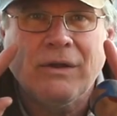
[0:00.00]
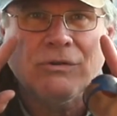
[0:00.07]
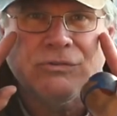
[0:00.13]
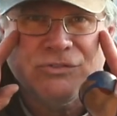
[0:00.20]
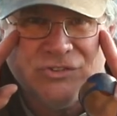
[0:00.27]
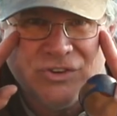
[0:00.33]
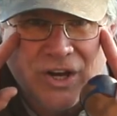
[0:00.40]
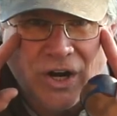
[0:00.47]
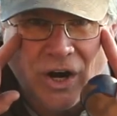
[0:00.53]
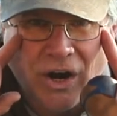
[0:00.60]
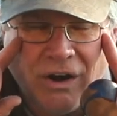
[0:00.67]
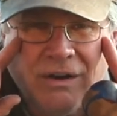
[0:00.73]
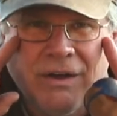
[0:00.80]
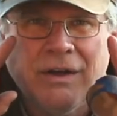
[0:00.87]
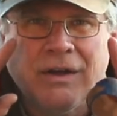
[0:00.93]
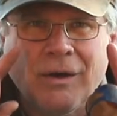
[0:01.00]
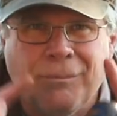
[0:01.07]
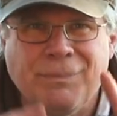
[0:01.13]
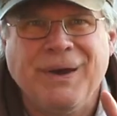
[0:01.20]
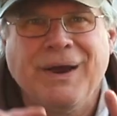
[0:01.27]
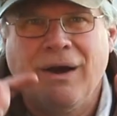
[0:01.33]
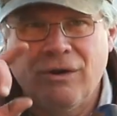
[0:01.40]
cere
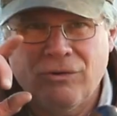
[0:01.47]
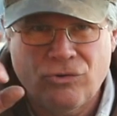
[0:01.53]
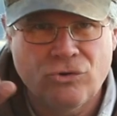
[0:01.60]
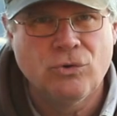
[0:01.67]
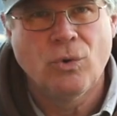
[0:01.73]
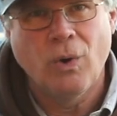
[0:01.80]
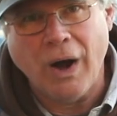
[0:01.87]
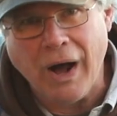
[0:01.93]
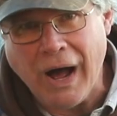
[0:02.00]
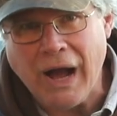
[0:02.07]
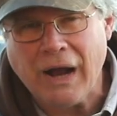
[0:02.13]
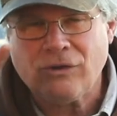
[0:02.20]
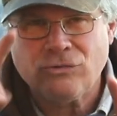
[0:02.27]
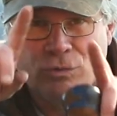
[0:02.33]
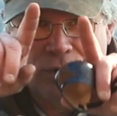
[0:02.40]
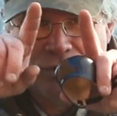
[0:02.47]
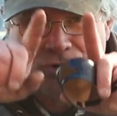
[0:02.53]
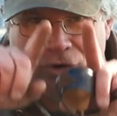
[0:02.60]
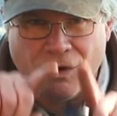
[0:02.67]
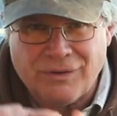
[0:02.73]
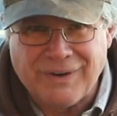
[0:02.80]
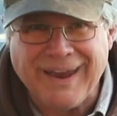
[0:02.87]
compared to hawks,
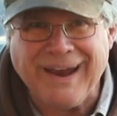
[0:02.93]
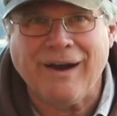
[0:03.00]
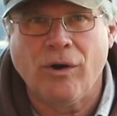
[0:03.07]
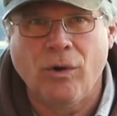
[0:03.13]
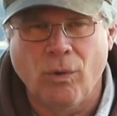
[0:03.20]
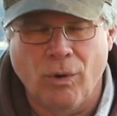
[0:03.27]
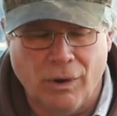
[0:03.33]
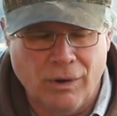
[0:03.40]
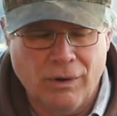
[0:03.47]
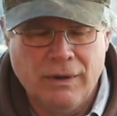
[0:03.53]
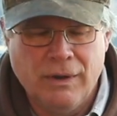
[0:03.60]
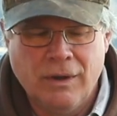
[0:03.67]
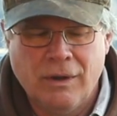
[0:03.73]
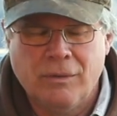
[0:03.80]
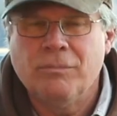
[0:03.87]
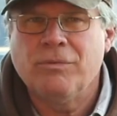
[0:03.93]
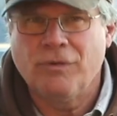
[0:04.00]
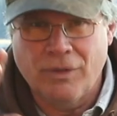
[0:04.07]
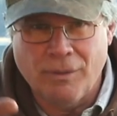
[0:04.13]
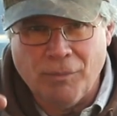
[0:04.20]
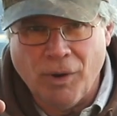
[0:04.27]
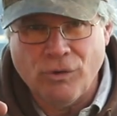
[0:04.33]
which are narrower
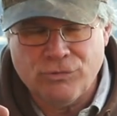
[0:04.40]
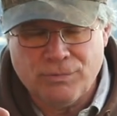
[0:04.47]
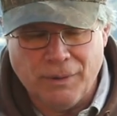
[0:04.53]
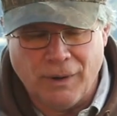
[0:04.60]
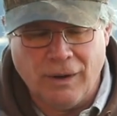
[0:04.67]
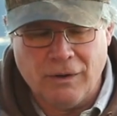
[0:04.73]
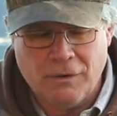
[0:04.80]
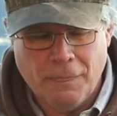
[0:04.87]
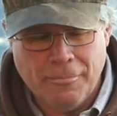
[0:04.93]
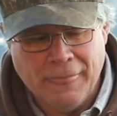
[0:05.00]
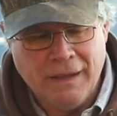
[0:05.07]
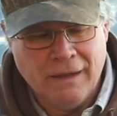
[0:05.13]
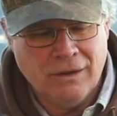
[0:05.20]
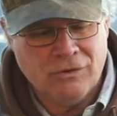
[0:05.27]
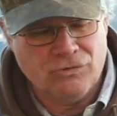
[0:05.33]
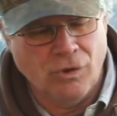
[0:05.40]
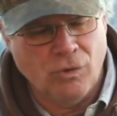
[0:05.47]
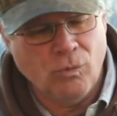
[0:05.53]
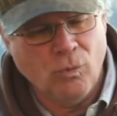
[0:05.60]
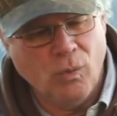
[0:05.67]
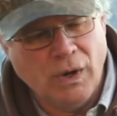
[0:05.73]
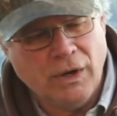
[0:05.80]
for the most part. So
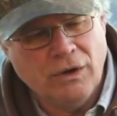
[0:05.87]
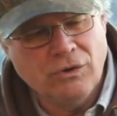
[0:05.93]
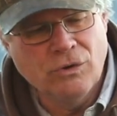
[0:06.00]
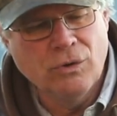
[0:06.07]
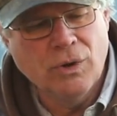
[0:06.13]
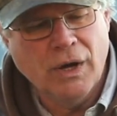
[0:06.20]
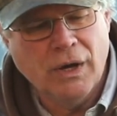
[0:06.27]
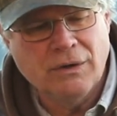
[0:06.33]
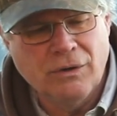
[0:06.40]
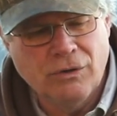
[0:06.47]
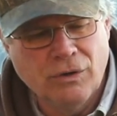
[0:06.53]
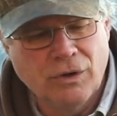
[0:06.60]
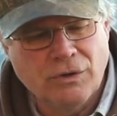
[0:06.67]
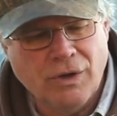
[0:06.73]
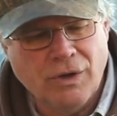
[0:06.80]
when a new hood